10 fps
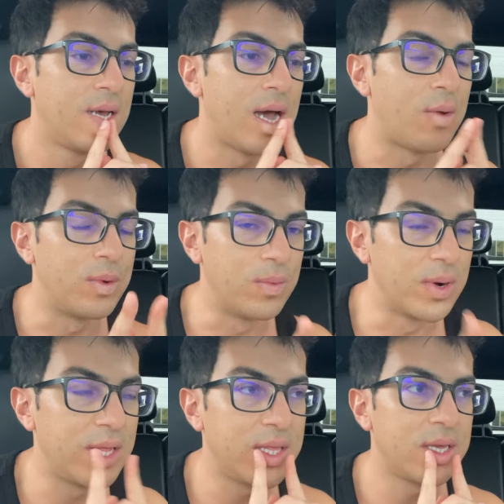I would
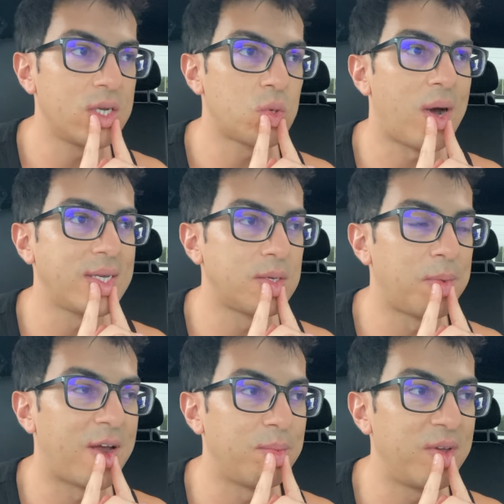really think twice
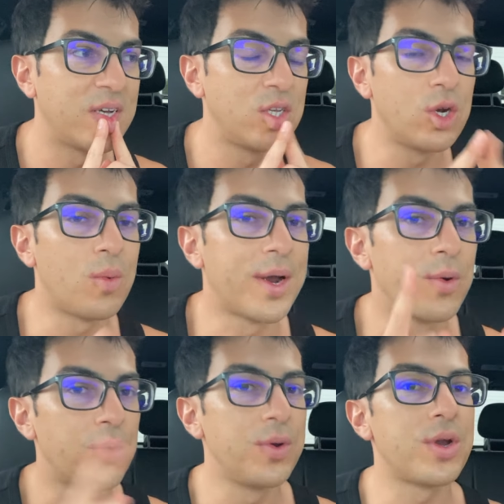about it because you don't want to
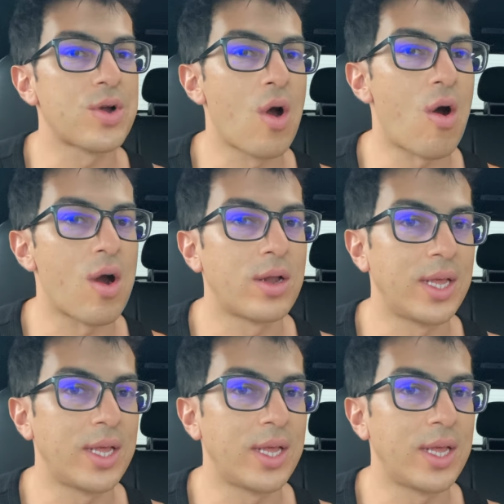ruin your car.